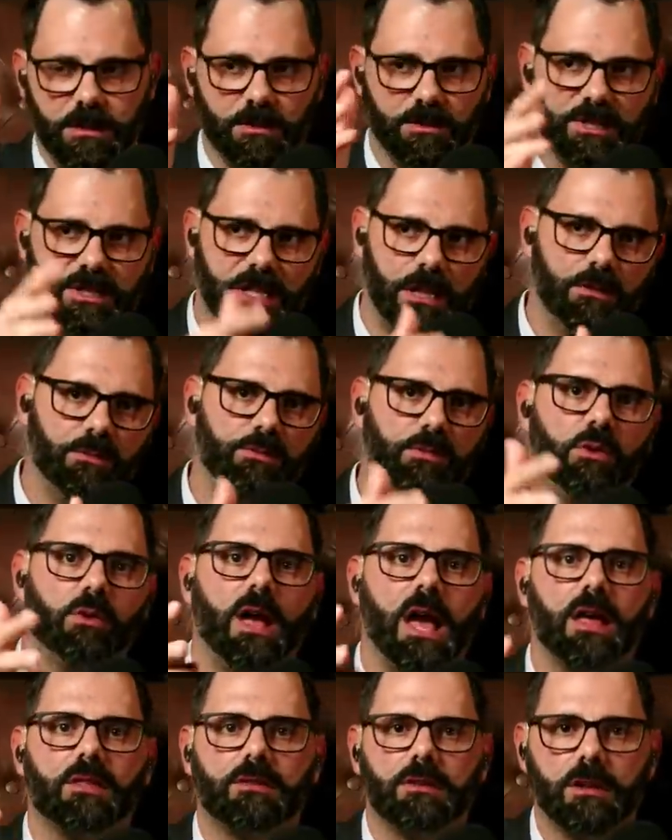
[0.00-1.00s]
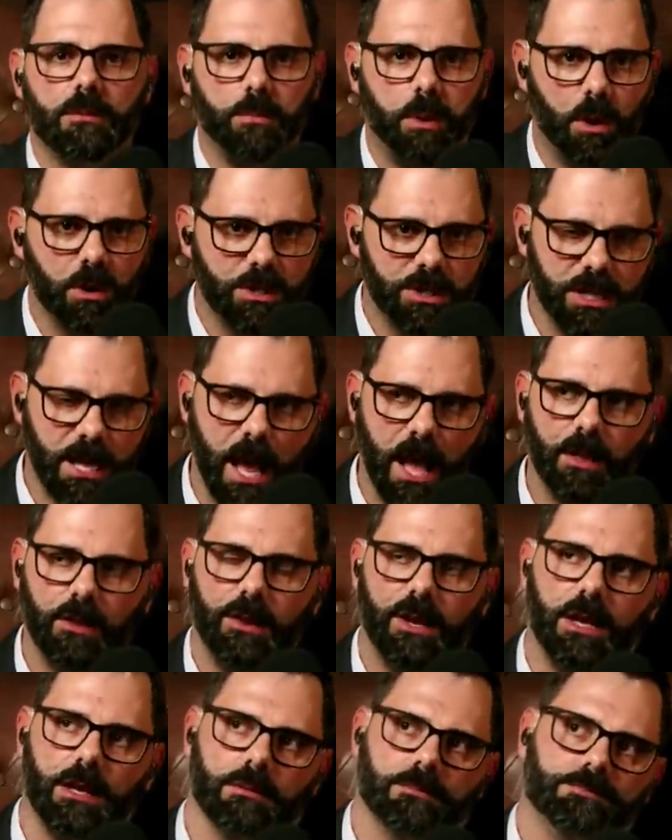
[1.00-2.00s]
sinful ethnic partiality.
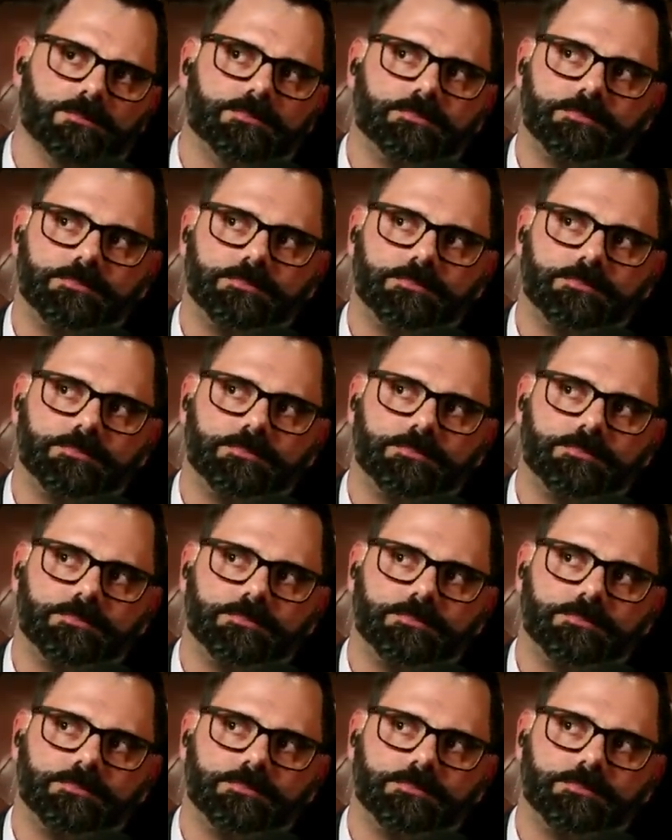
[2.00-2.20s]
And